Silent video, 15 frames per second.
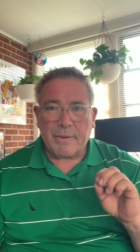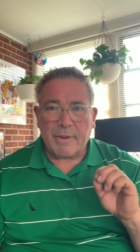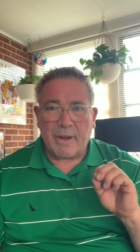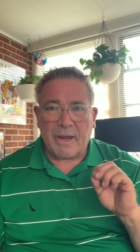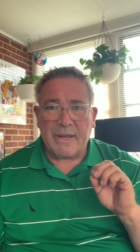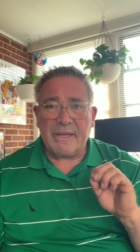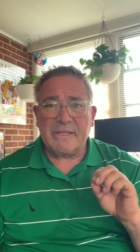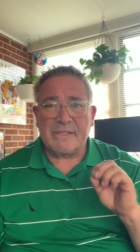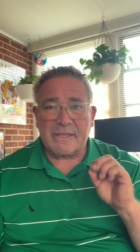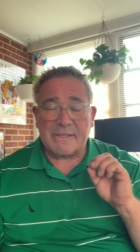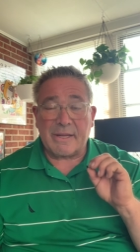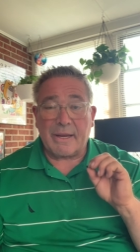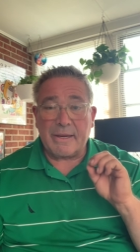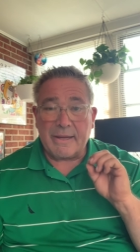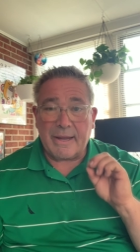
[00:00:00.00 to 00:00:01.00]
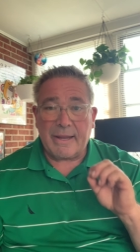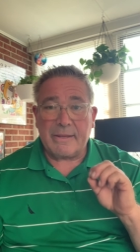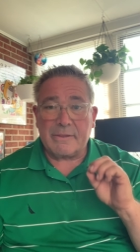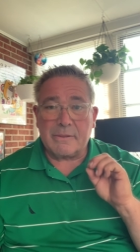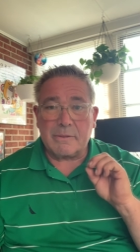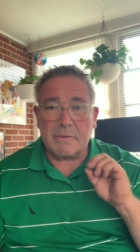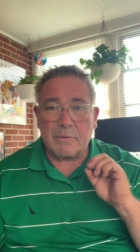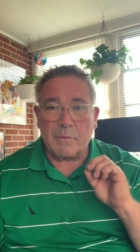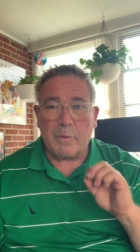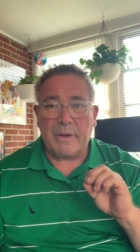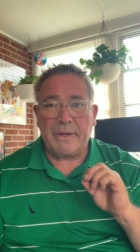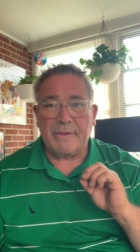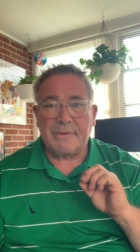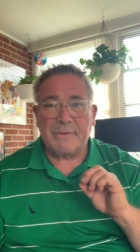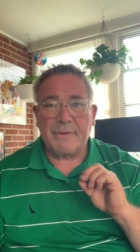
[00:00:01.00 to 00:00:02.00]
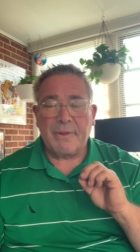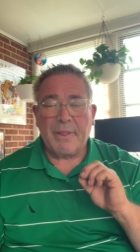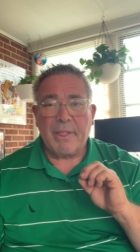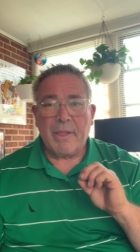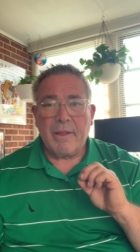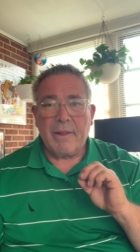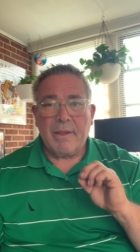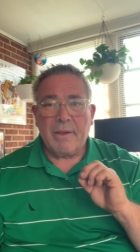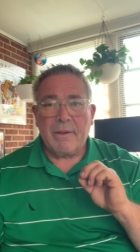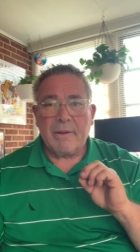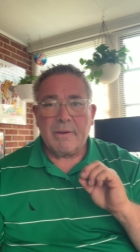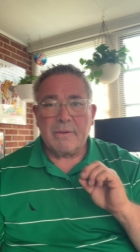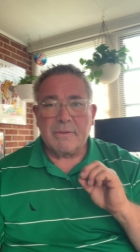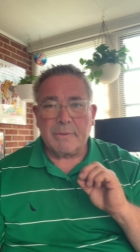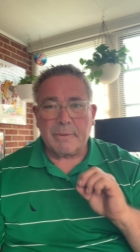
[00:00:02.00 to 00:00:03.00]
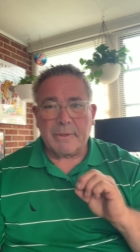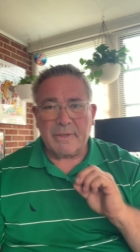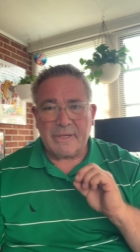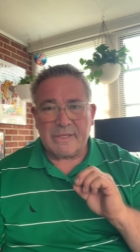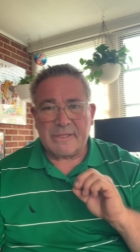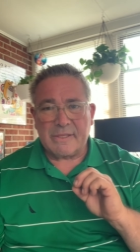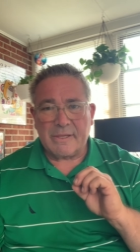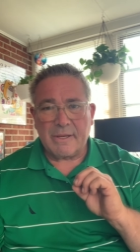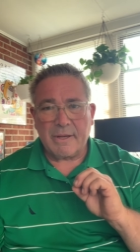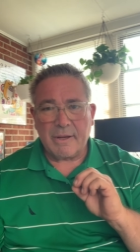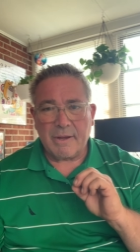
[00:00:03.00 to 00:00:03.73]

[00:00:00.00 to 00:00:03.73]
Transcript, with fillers: uh, he says, I can't wait to release